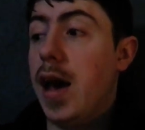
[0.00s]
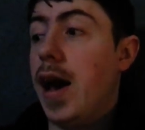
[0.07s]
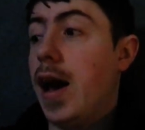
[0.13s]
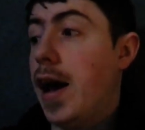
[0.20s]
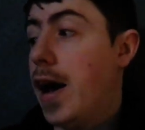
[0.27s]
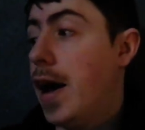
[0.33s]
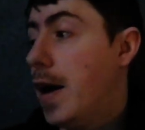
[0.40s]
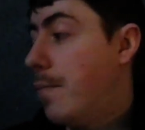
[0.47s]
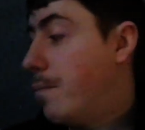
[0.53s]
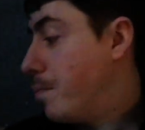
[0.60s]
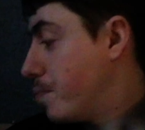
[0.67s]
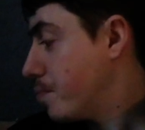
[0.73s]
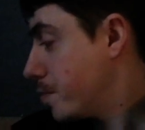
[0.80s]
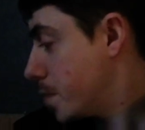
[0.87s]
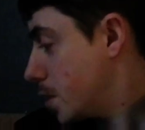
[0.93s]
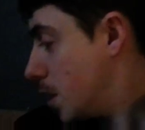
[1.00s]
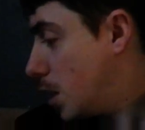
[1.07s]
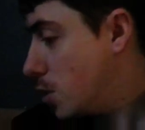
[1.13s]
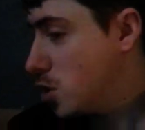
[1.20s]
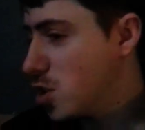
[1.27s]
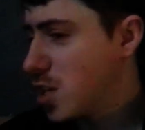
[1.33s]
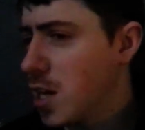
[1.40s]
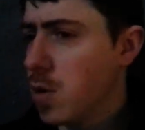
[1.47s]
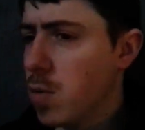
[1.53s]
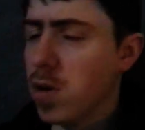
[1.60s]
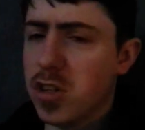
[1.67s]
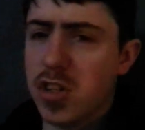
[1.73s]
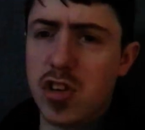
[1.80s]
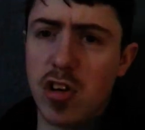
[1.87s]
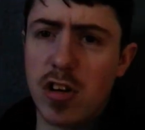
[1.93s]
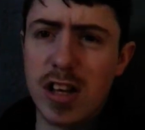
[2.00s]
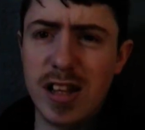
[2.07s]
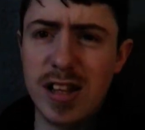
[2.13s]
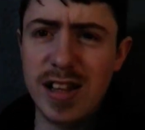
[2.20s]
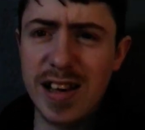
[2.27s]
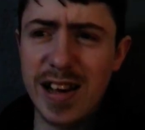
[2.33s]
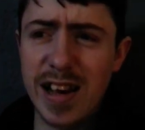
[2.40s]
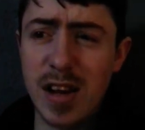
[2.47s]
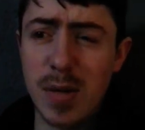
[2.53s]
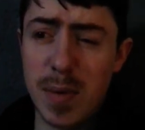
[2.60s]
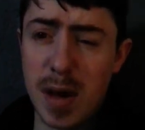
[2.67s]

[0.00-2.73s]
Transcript: I just kind of want to talk a little